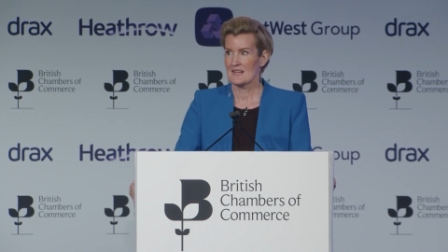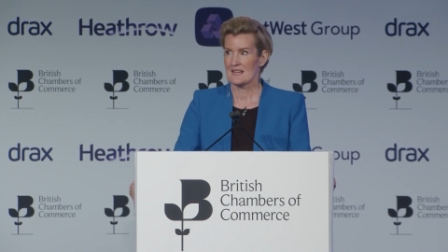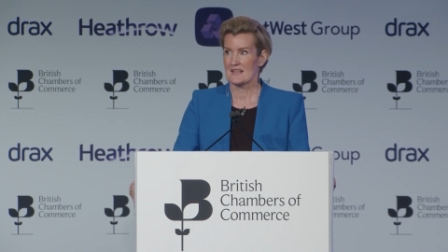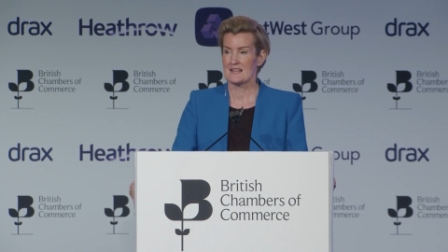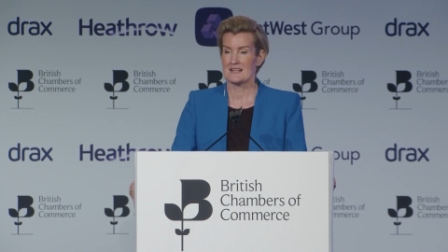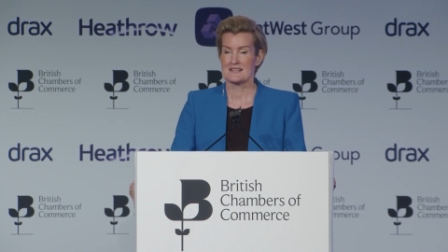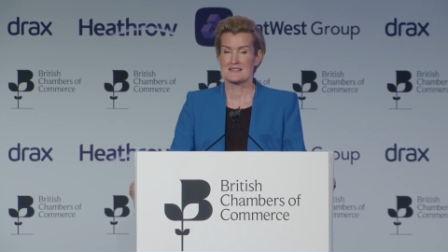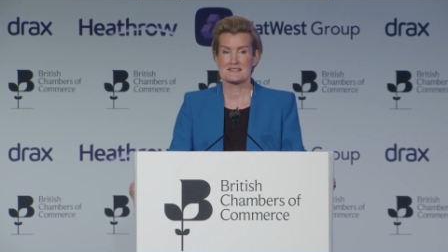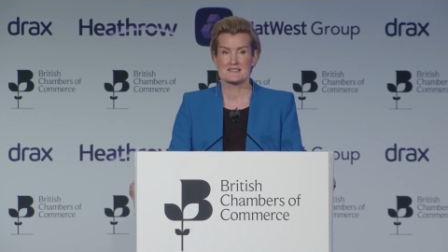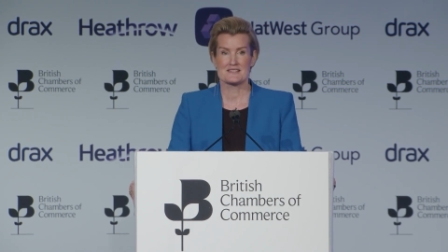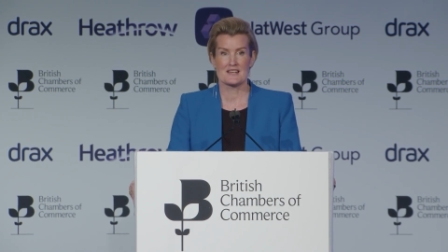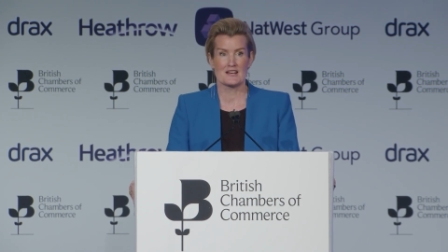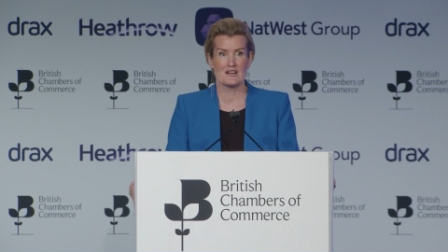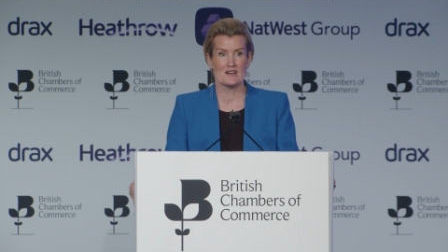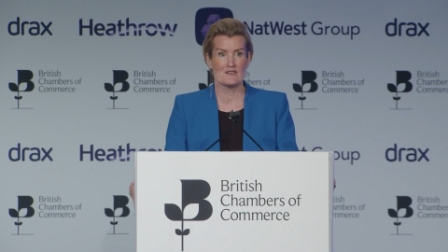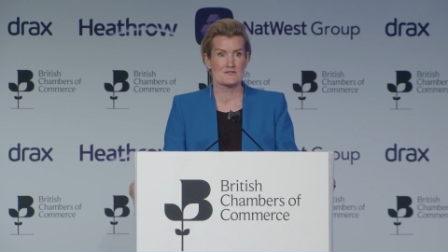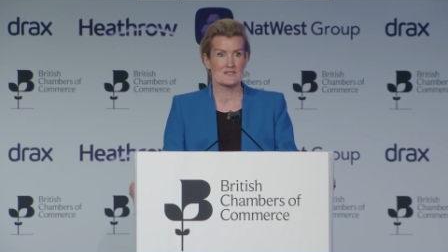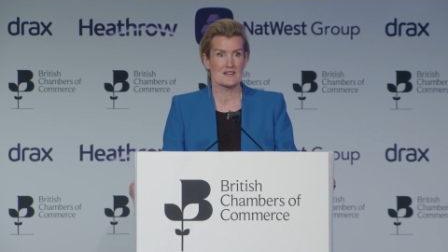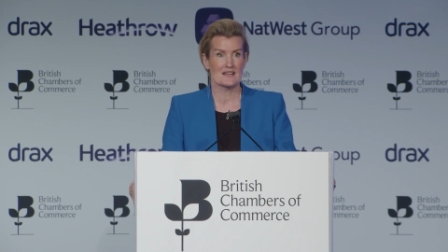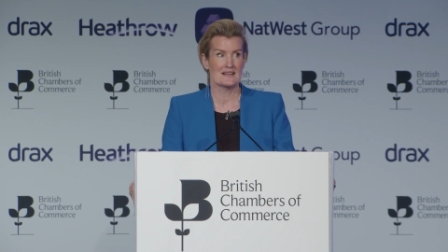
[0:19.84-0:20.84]
he has
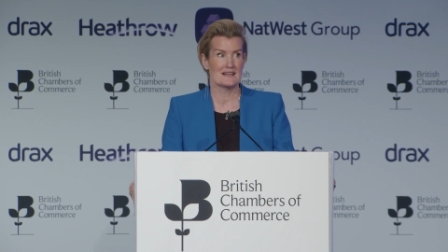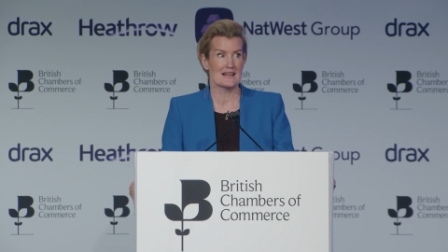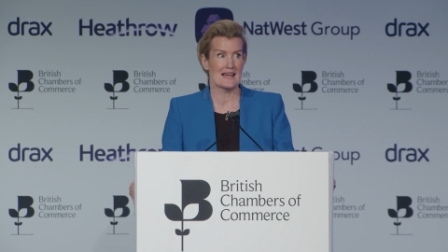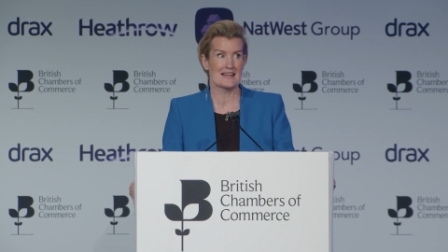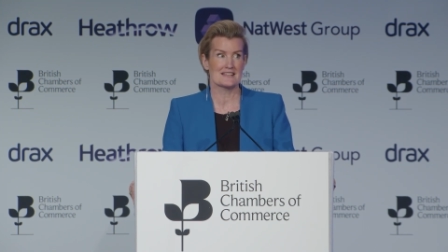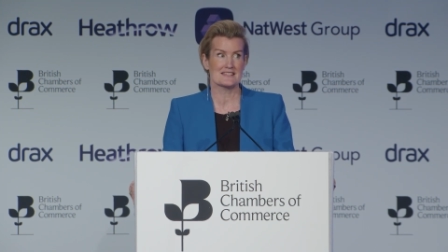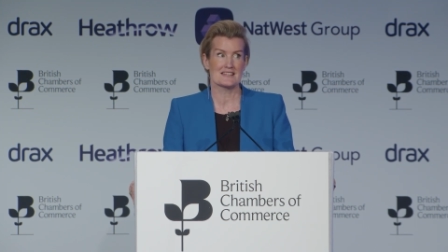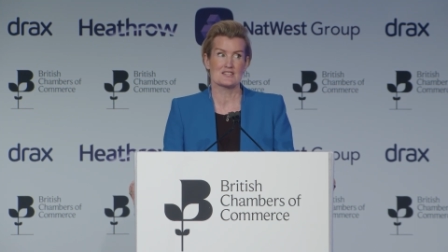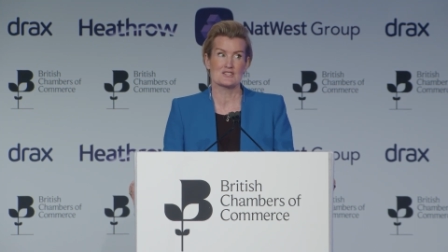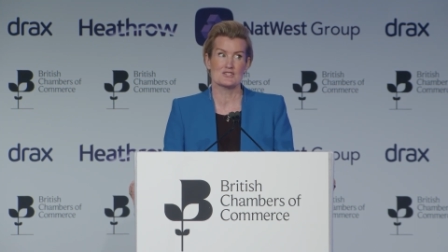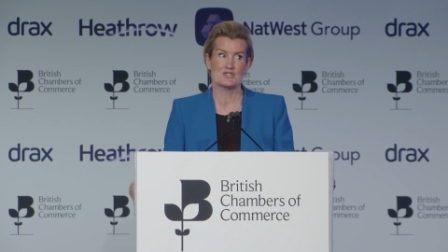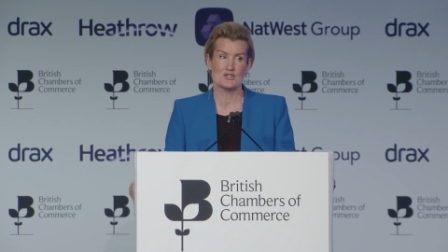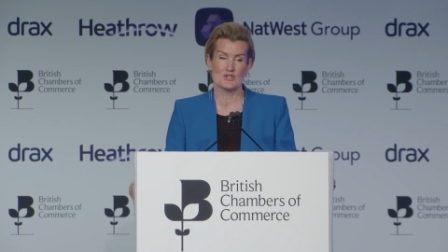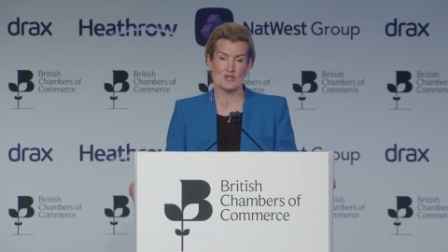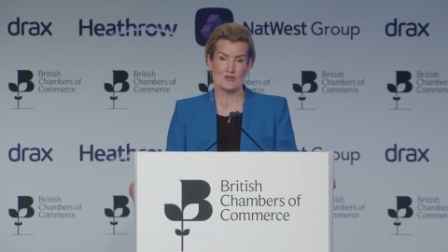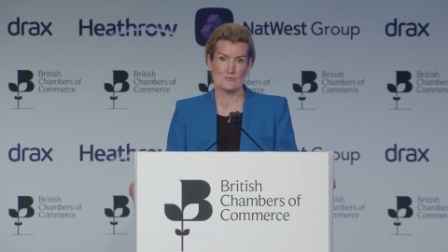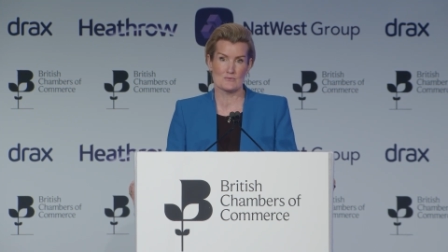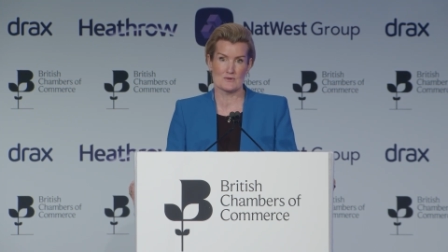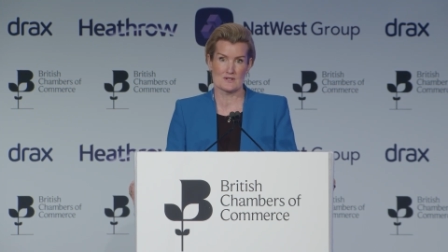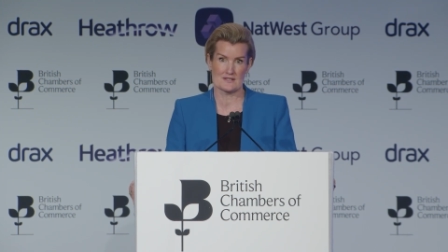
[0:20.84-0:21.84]
served and led in
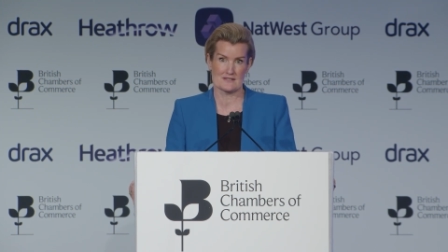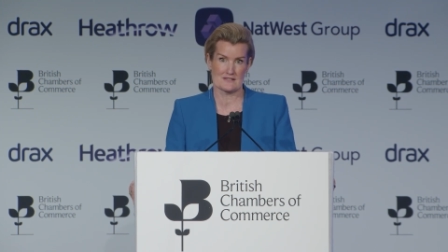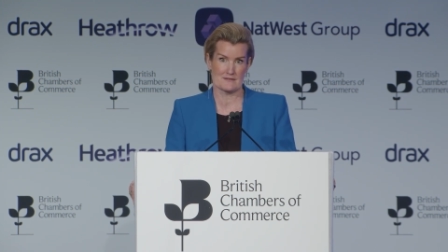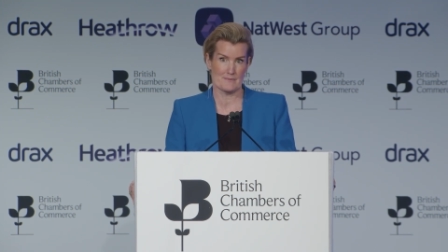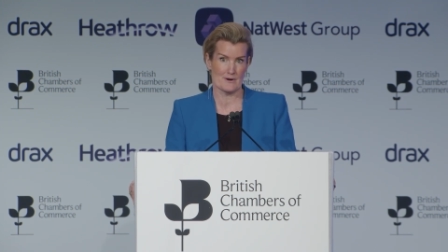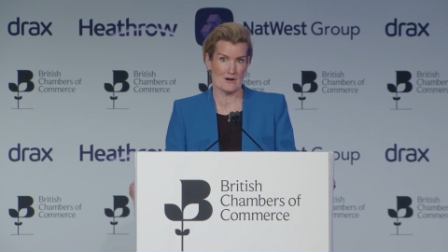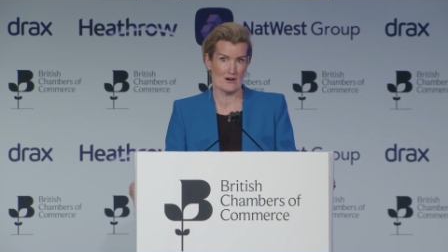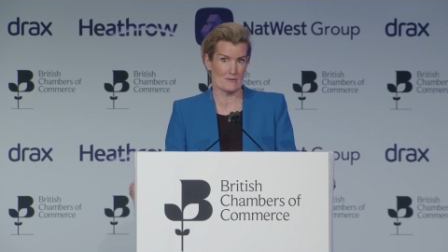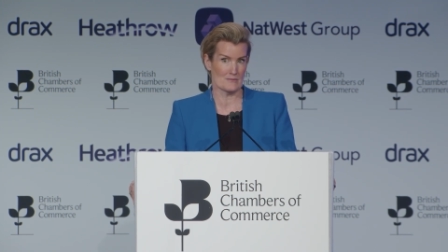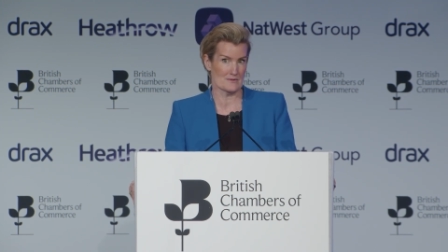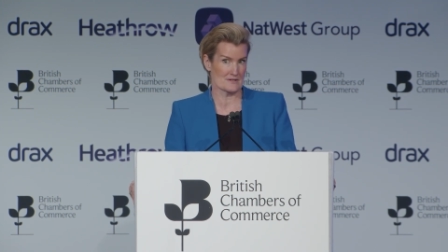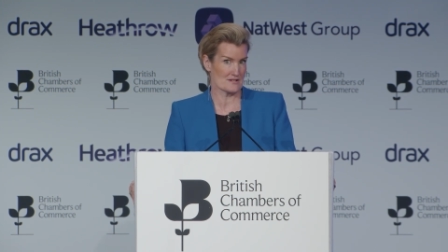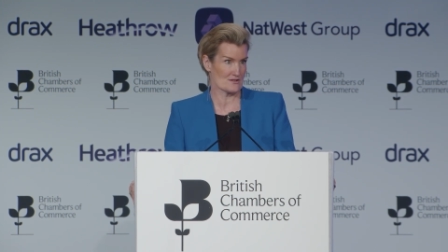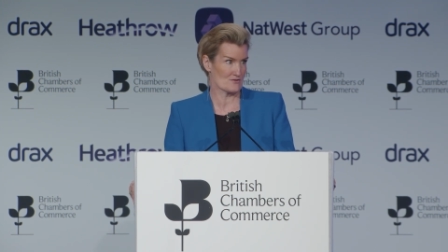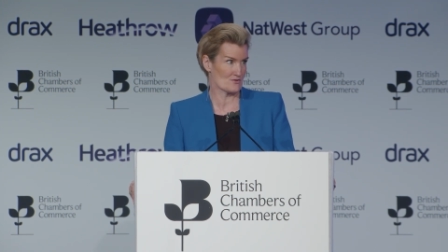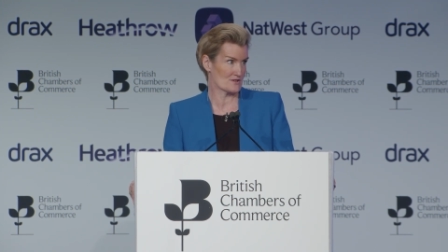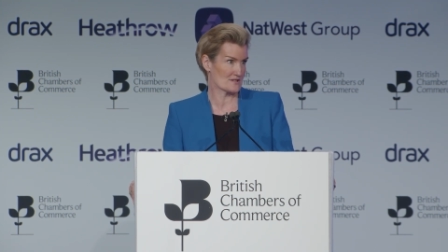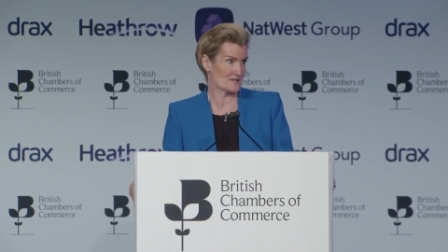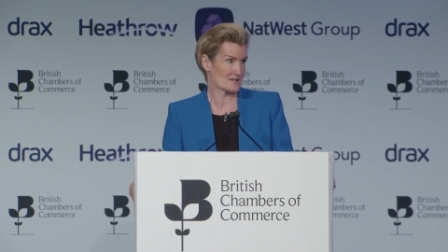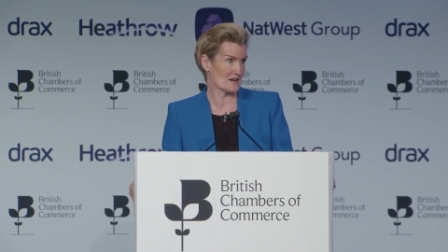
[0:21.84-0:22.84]
numerous departments
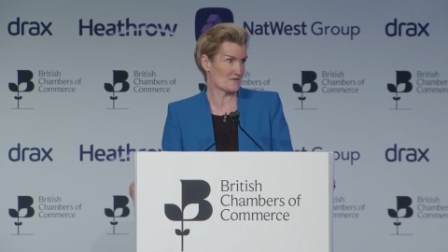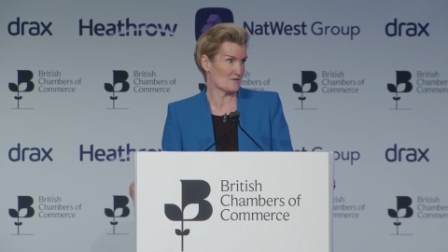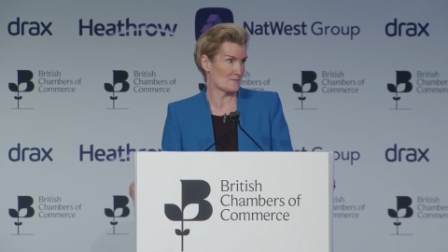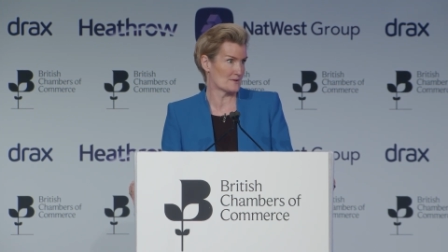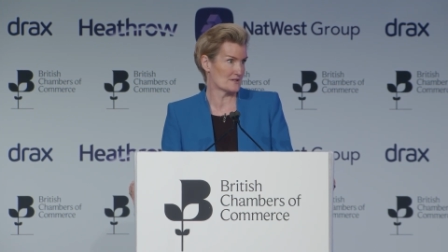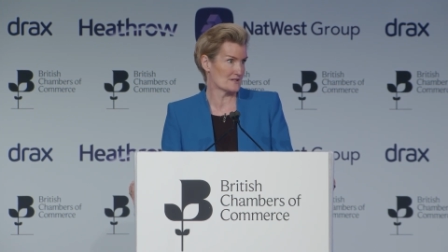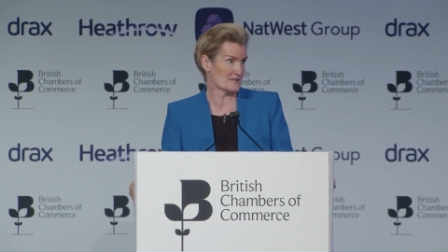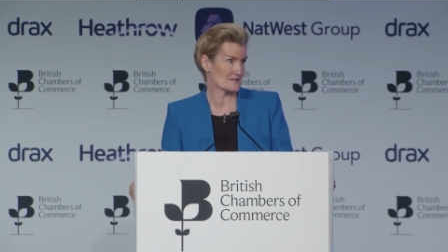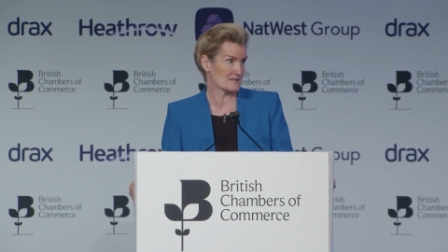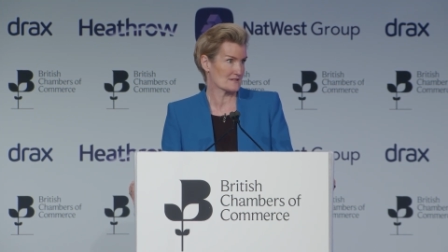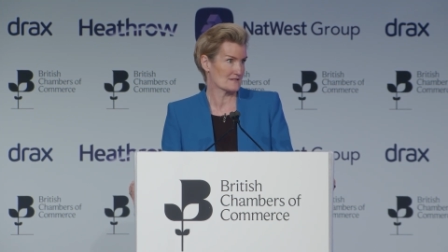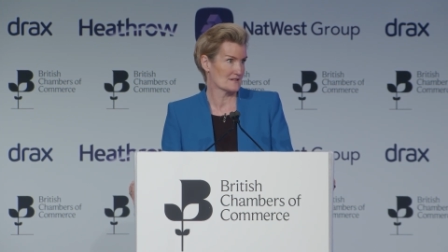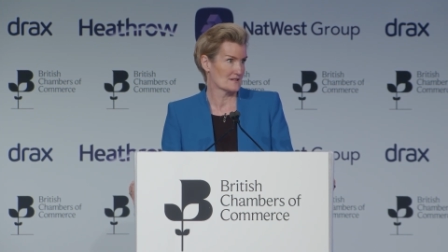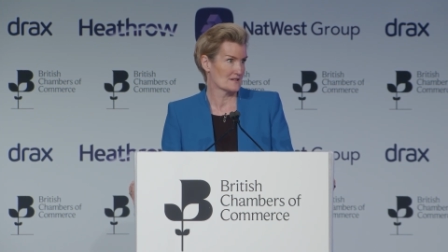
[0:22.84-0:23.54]
across government,